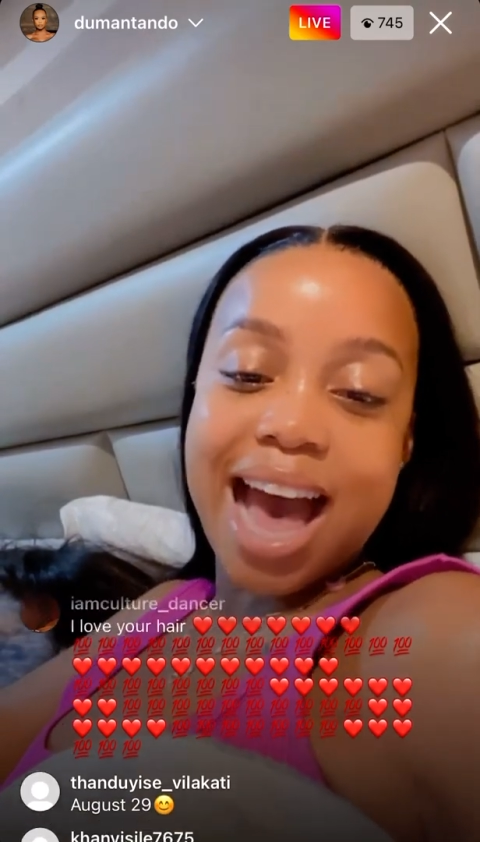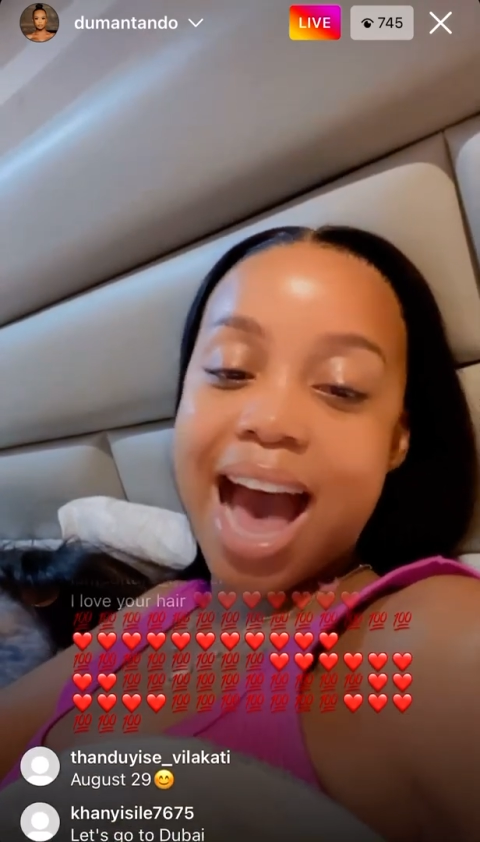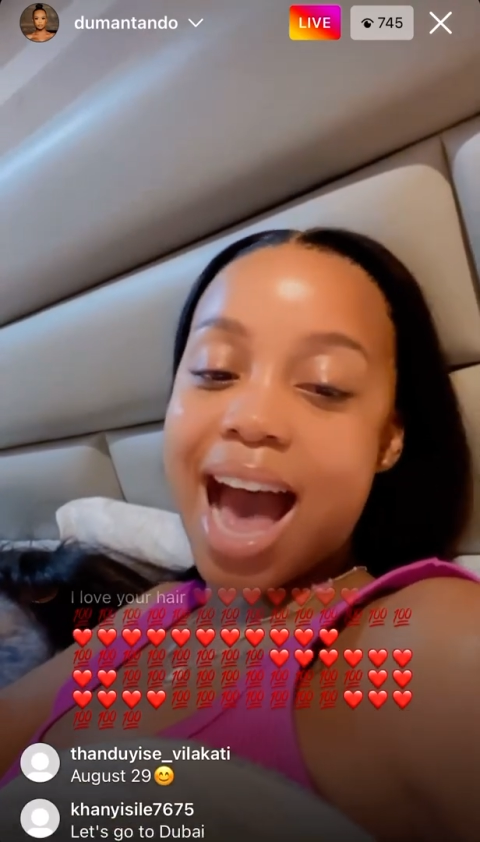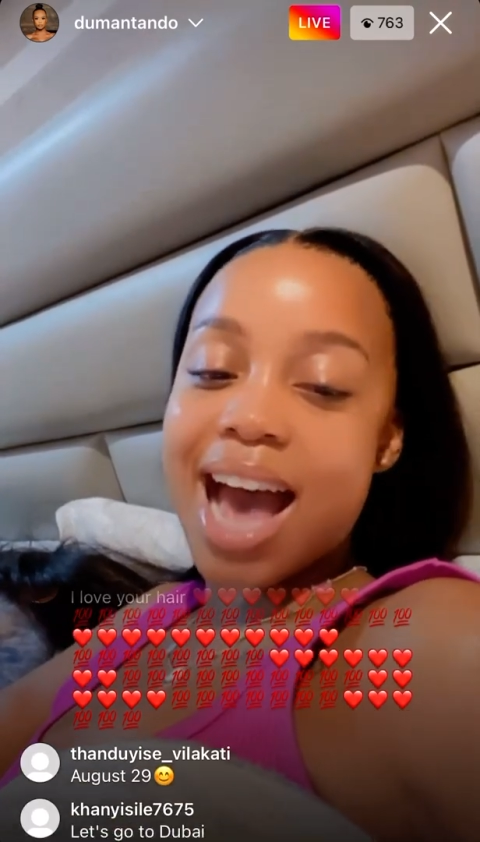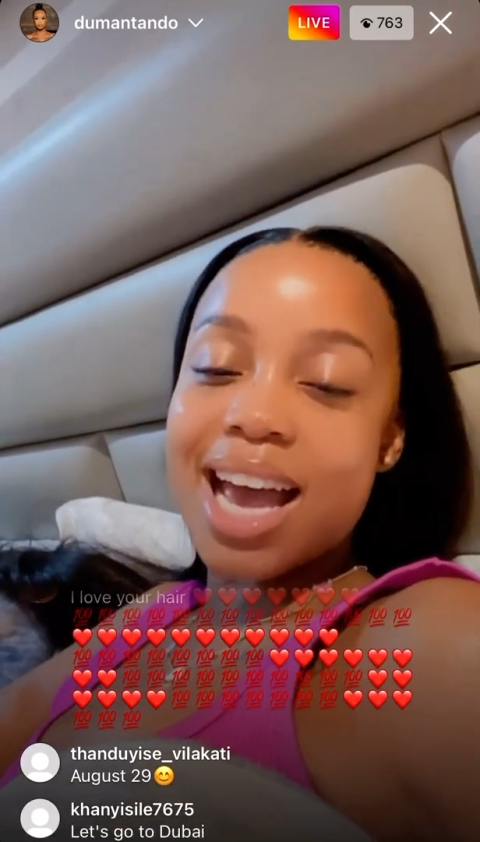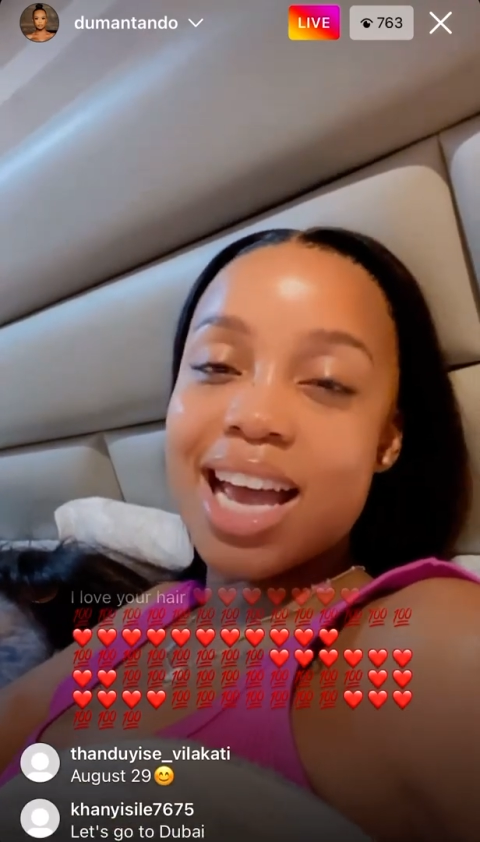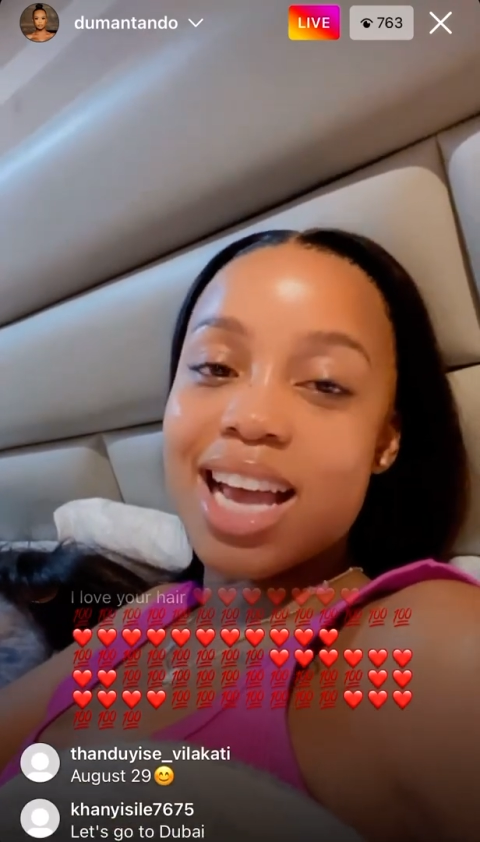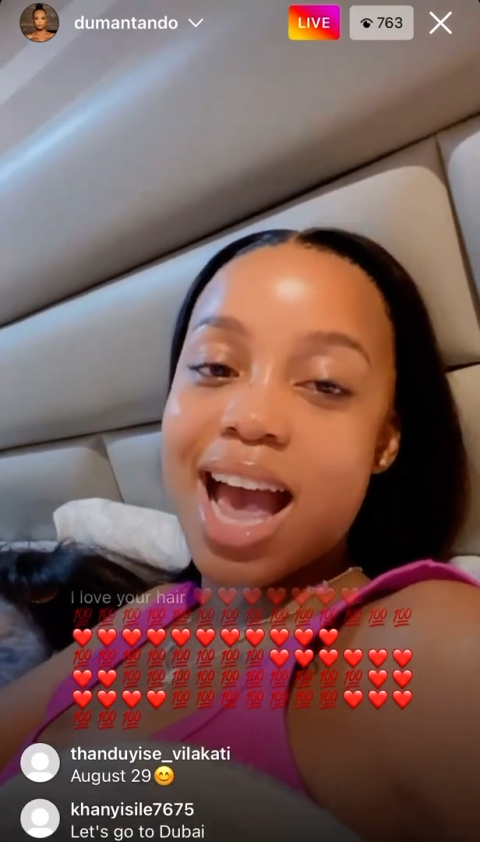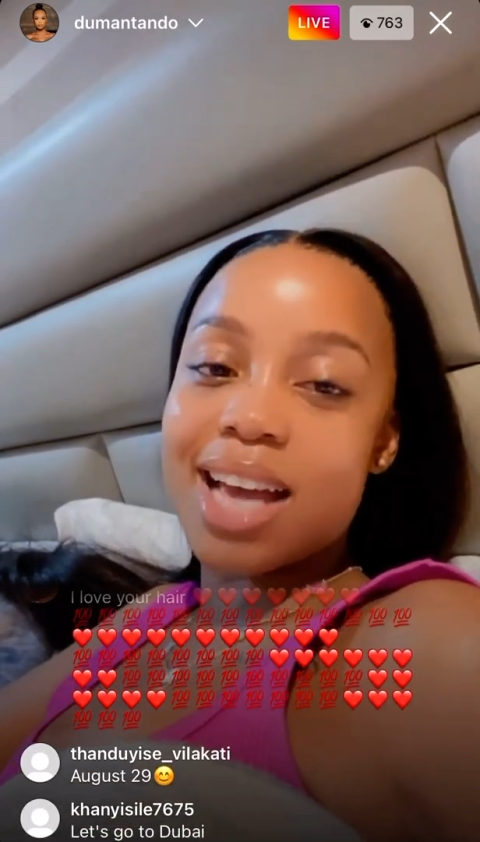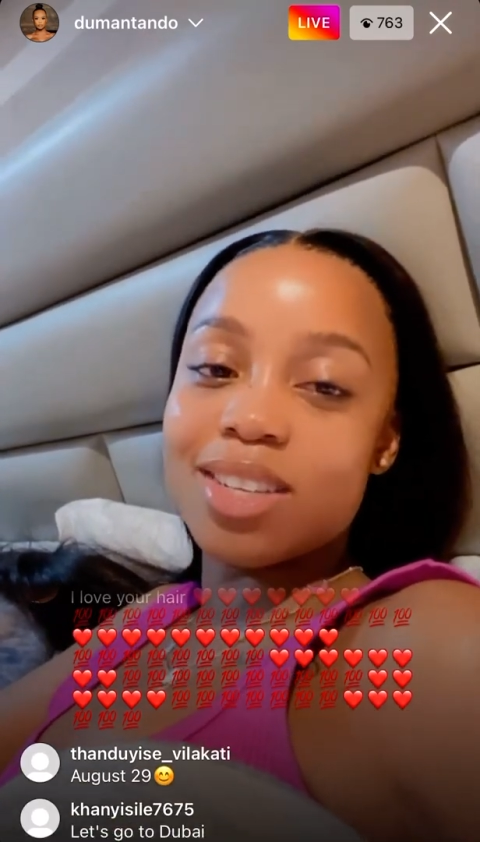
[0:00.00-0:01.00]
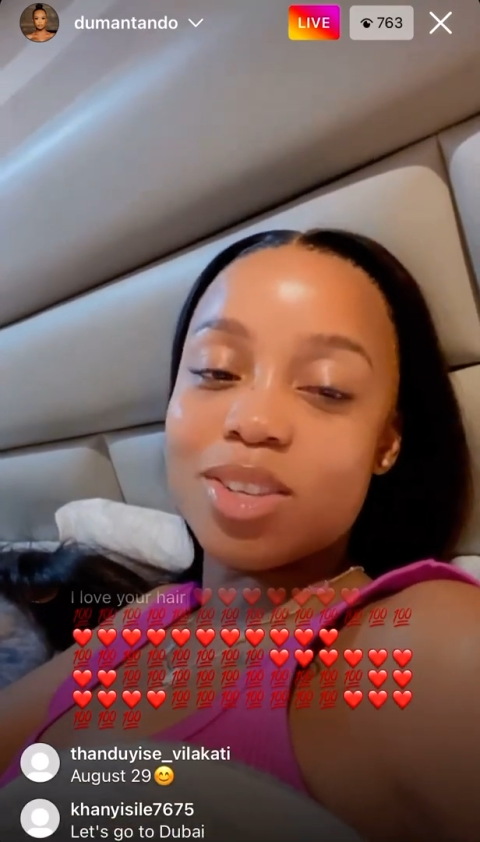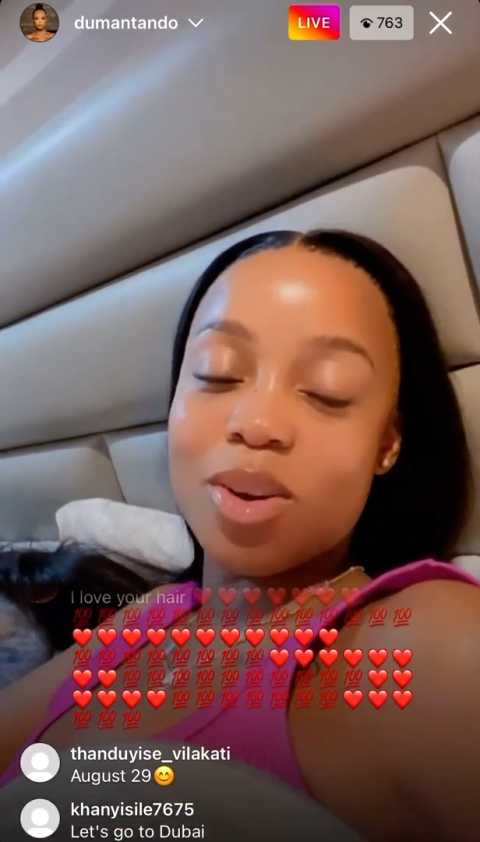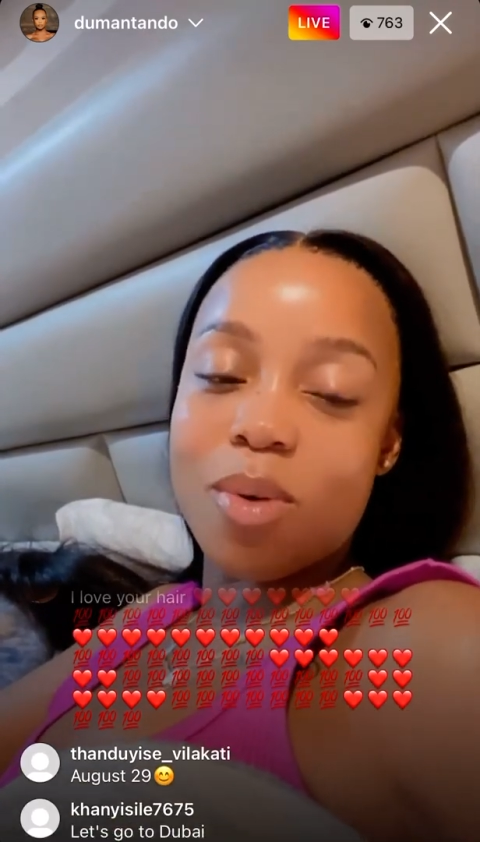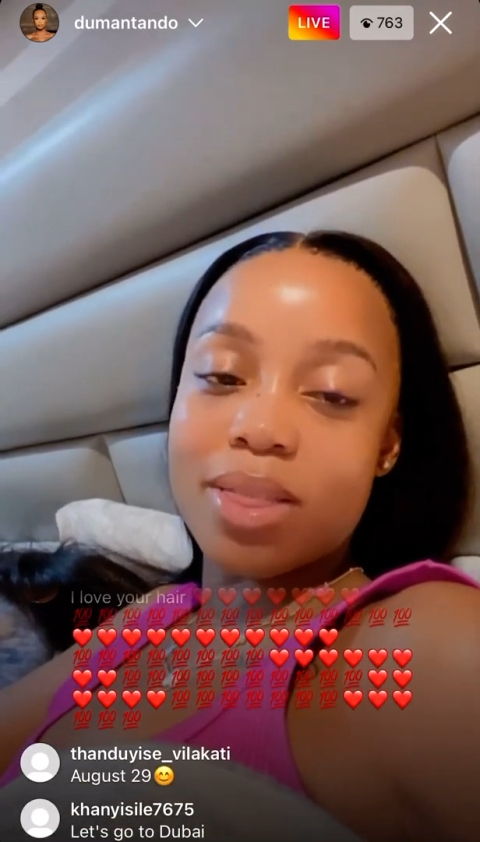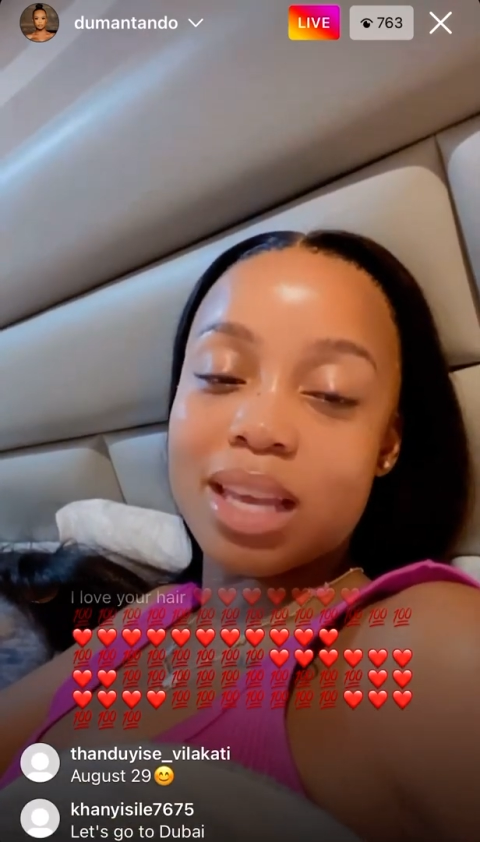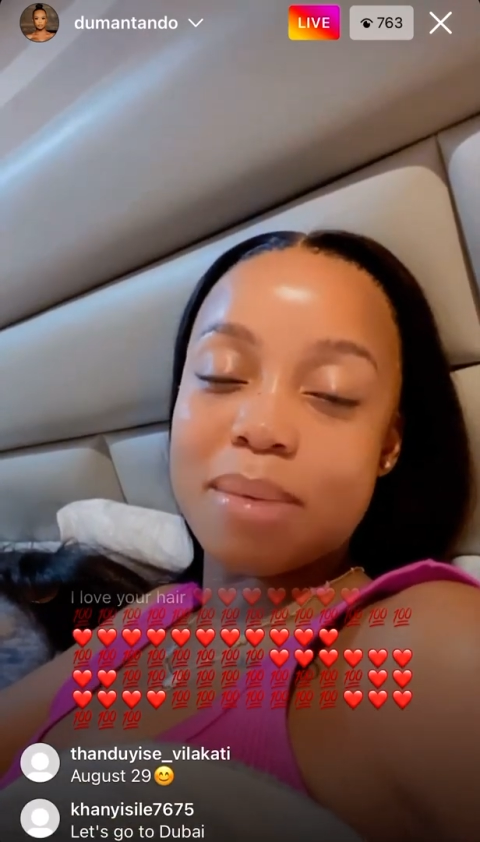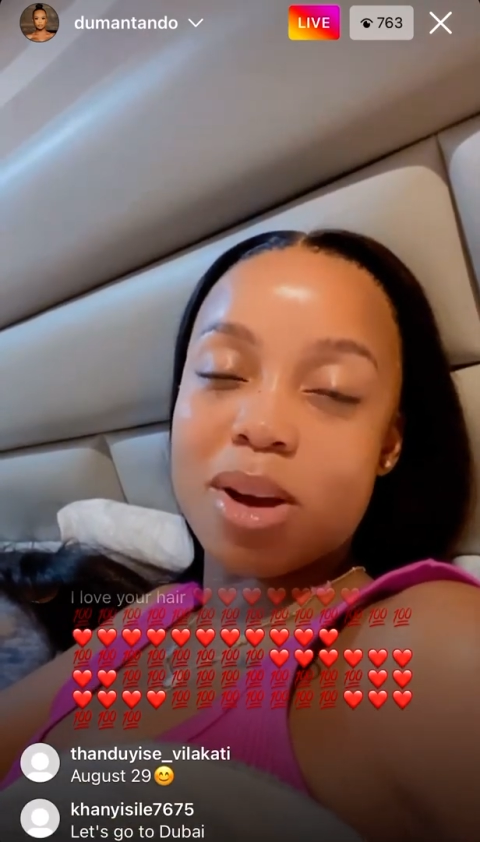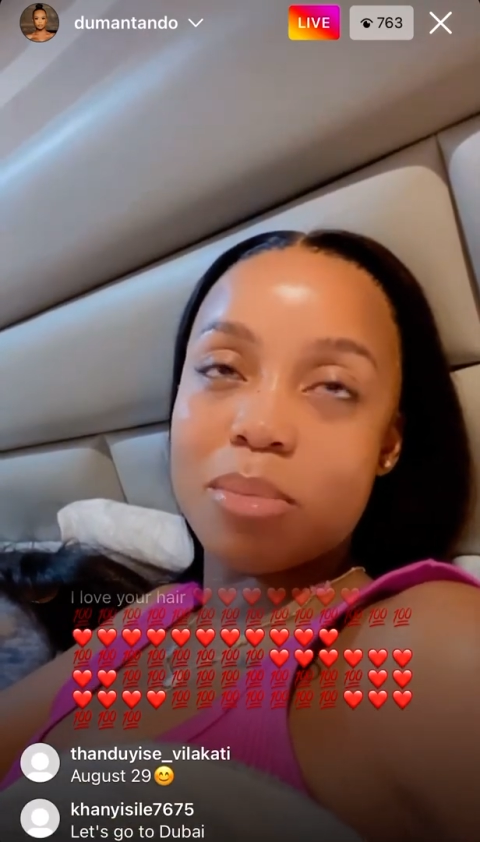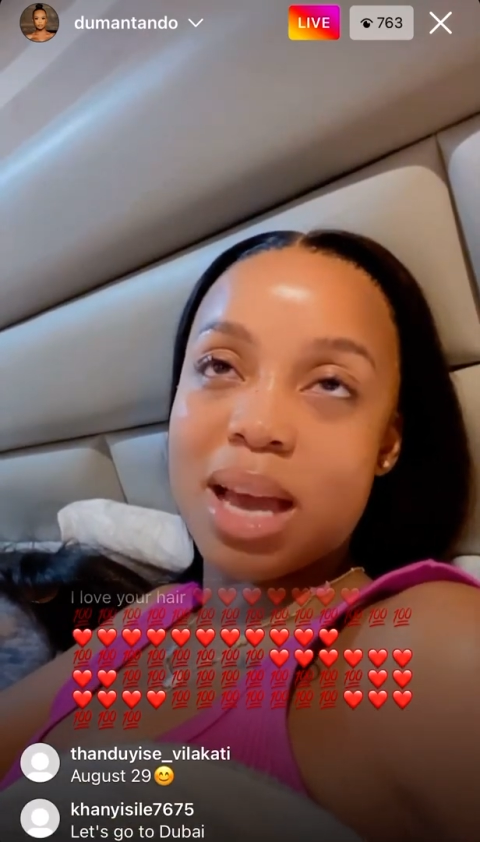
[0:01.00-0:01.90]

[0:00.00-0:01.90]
And you know, one thing about me,